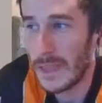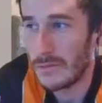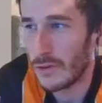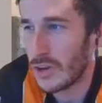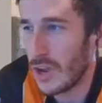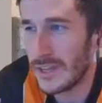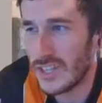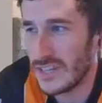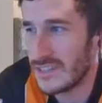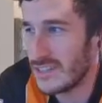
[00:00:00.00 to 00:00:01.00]
Frockier,
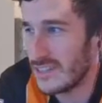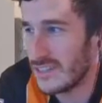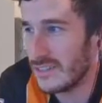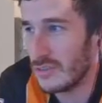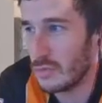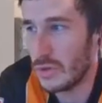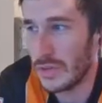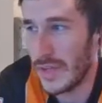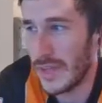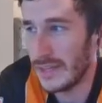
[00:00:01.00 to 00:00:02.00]
Jensen, Will
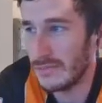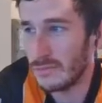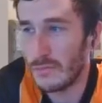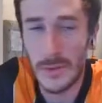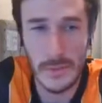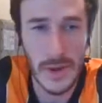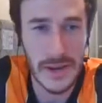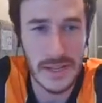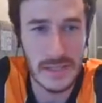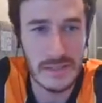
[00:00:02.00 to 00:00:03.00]
Keane, Robbie
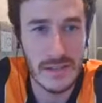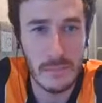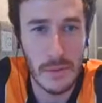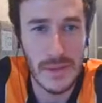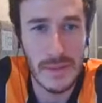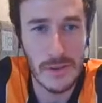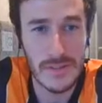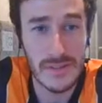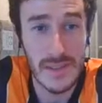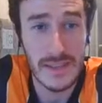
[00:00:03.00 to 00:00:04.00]
Brady are probably their
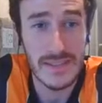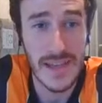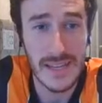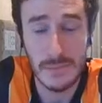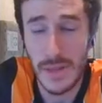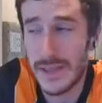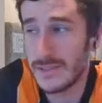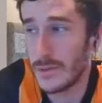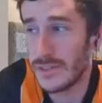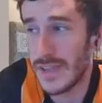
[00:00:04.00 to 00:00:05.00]
most attacking
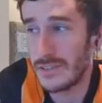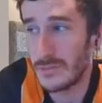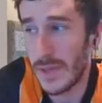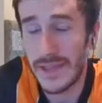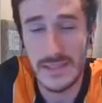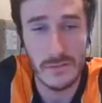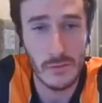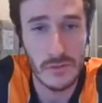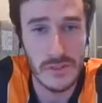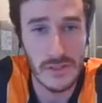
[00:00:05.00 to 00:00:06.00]
players, most dangerous players. And of
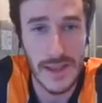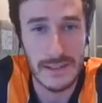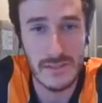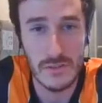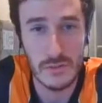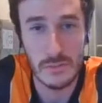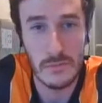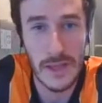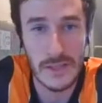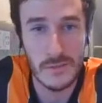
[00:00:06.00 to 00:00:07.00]
course, the latter two,
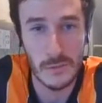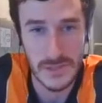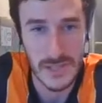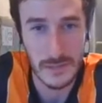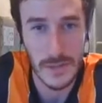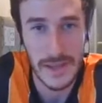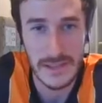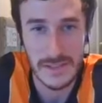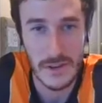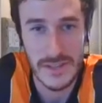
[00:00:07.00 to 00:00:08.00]
as former City
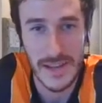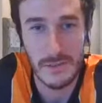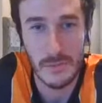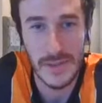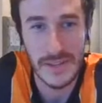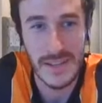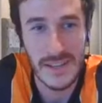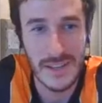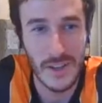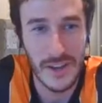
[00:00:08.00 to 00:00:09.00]
players, no doubt will be
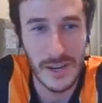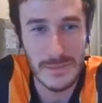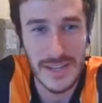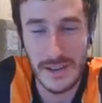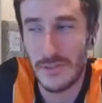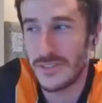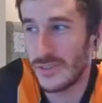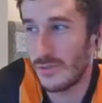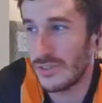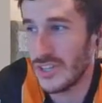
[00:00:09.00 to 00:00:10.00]
lining up to get on the
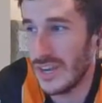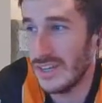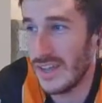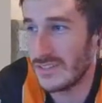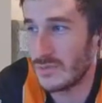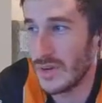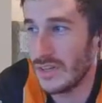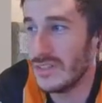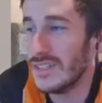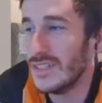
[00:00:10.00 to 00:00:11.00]
score sheet as
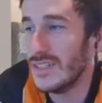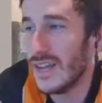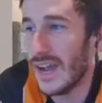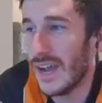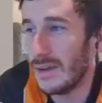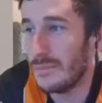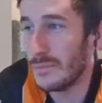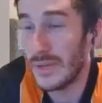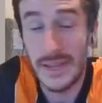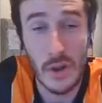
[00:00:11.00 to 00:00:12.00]
well.
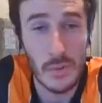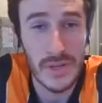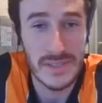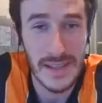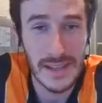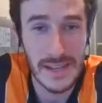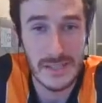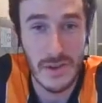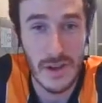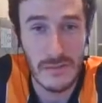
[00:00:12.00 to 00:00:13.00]
But yeah, no wins in their
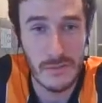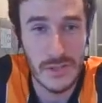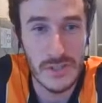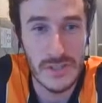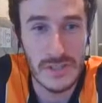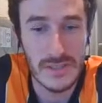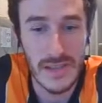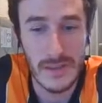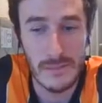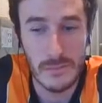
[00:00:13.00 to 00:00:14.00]
last 5, which is
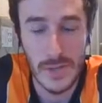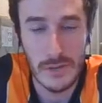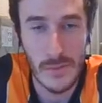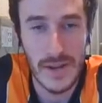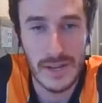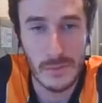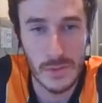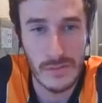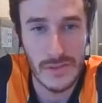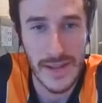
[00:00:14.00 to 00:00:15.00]
pretty remarkable
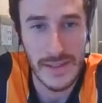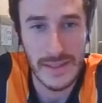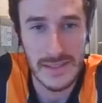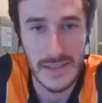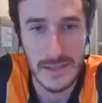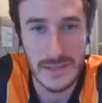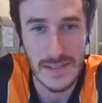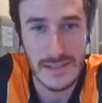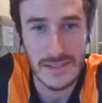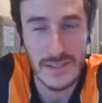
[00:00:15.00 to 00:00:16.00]
given how they started the season.